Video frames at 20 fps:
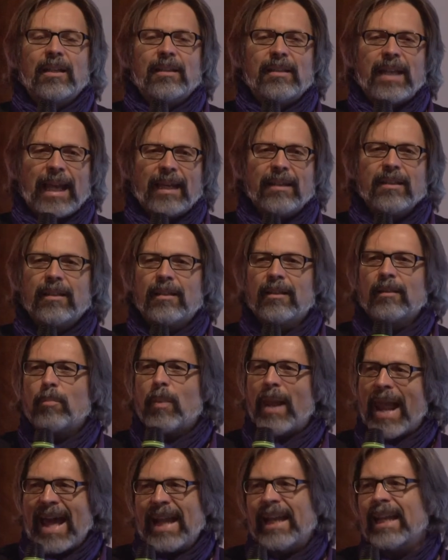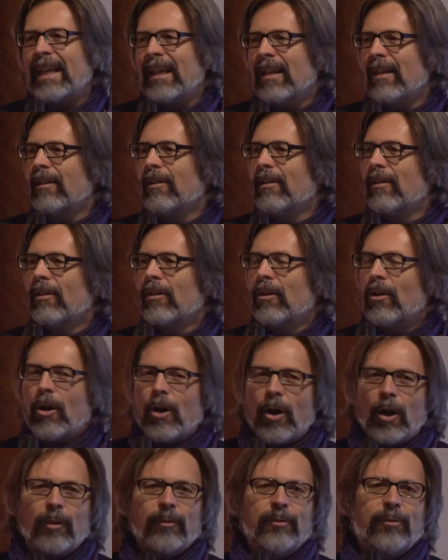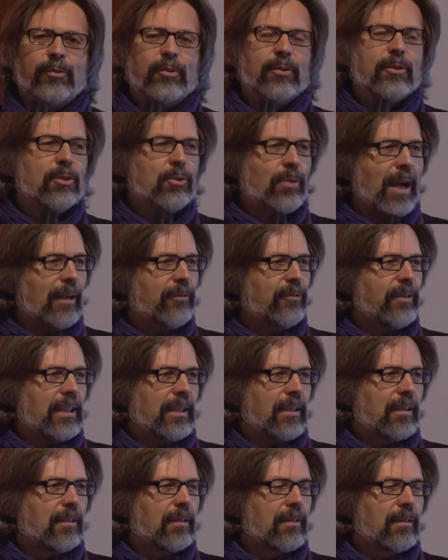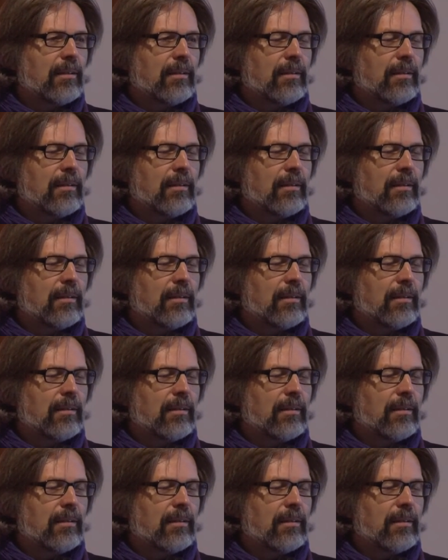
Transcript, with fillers: technical planning of traffic.